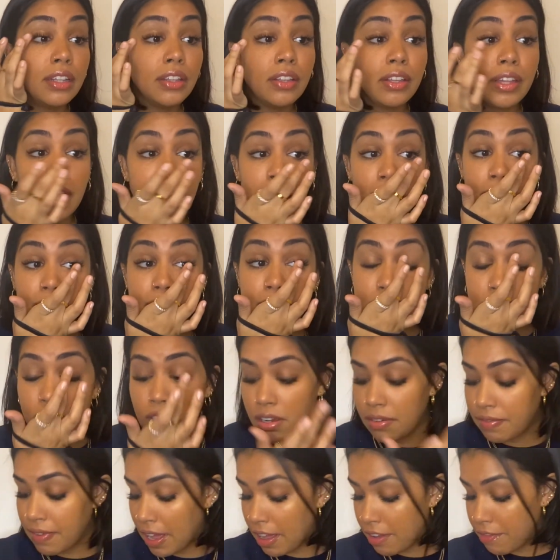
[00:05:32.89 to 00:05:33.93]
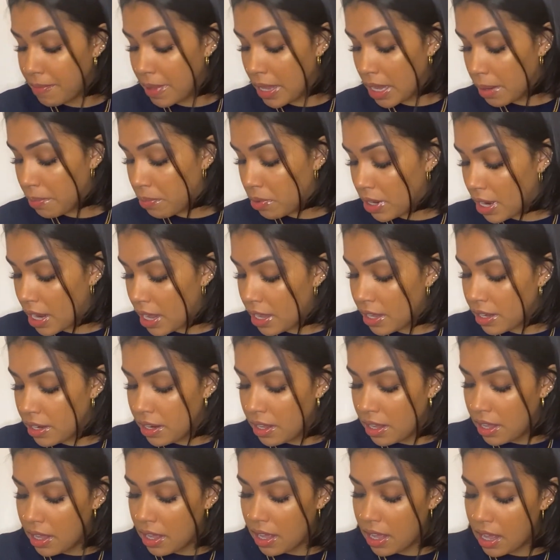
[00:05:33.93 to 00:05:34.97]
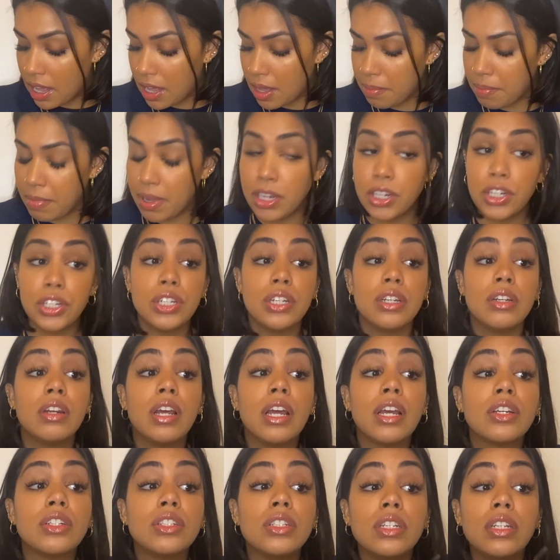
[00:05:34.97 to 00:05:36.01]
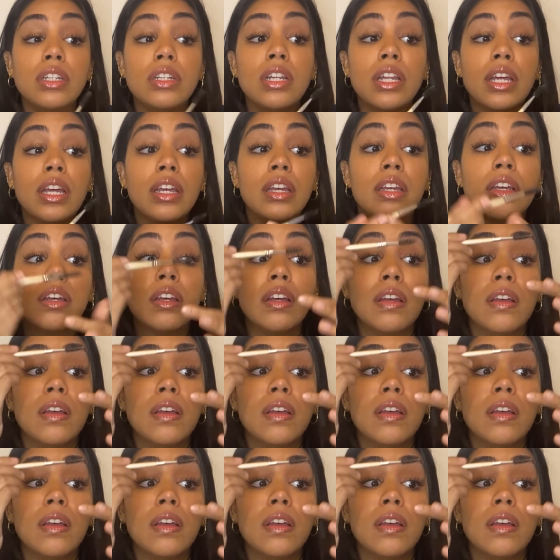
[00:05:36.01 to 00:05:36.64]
can't even tell if I have makeup or not. I should actually like